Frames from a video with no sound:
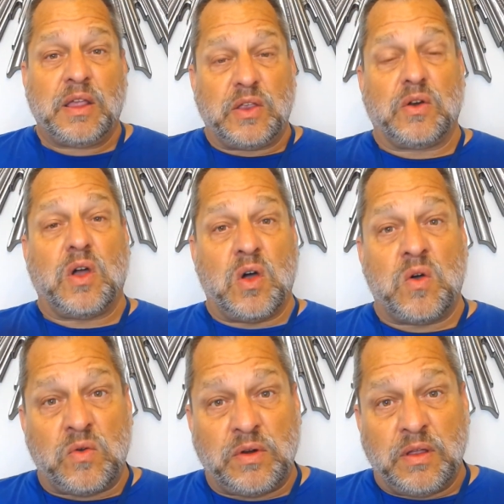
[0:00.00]
Your
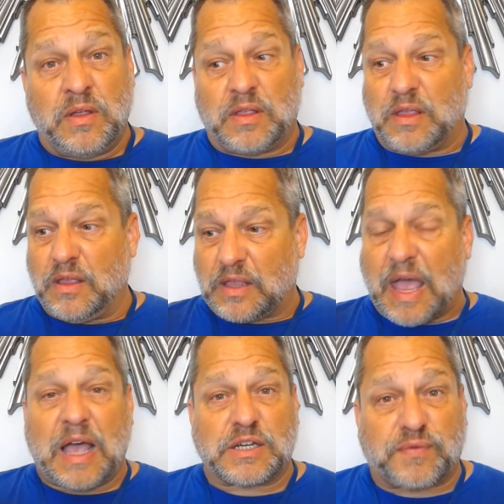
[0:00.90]
own
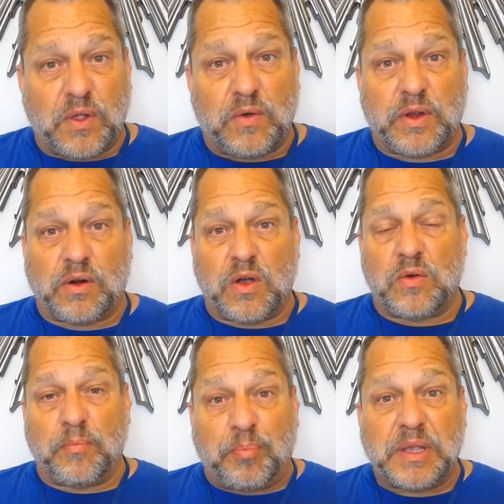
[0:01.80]
cash flow, your
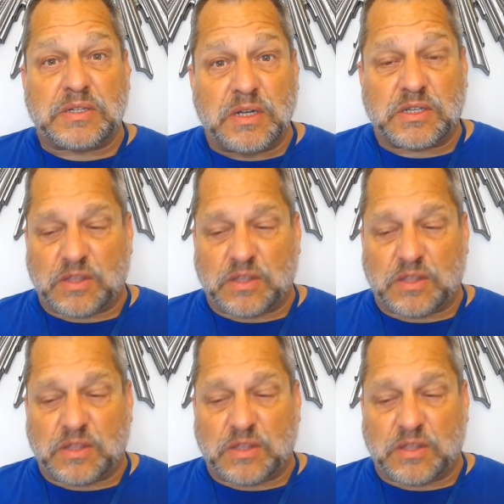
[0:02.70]
own business,